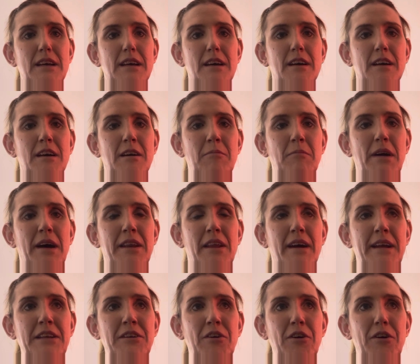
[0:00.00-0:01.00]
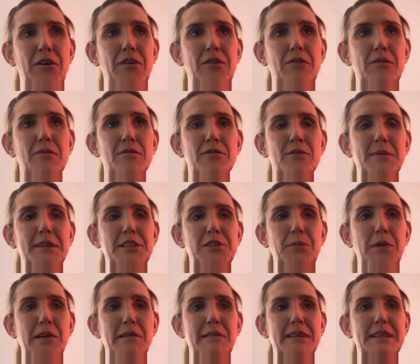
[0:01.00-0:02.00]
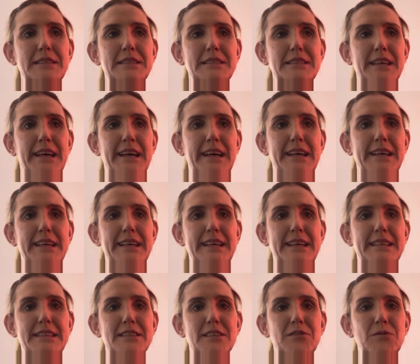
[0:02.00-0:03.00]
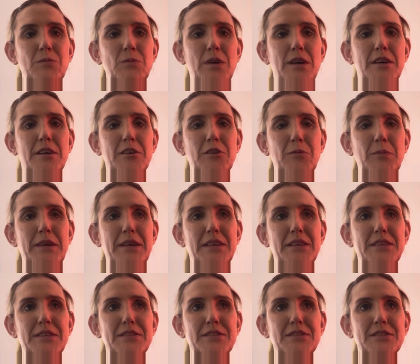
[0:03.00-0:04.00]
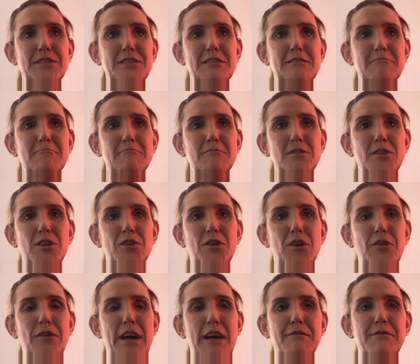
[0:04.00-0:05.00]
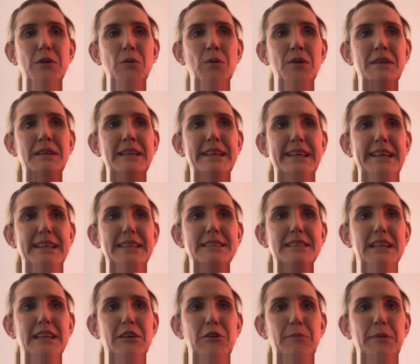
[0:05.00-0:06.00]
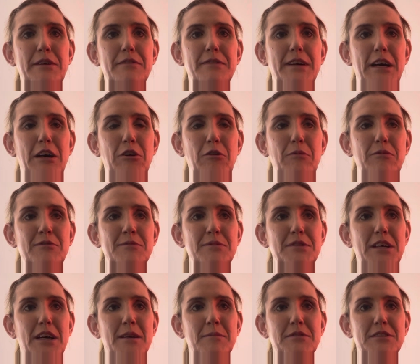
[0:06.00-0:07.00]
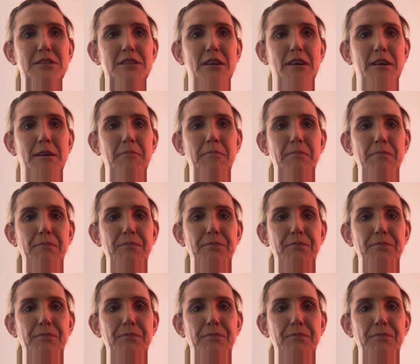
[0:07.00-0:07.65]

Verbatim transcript: um, and I know from experience that it doesn't work because, you know, everyone needs a little bit of help from time to time.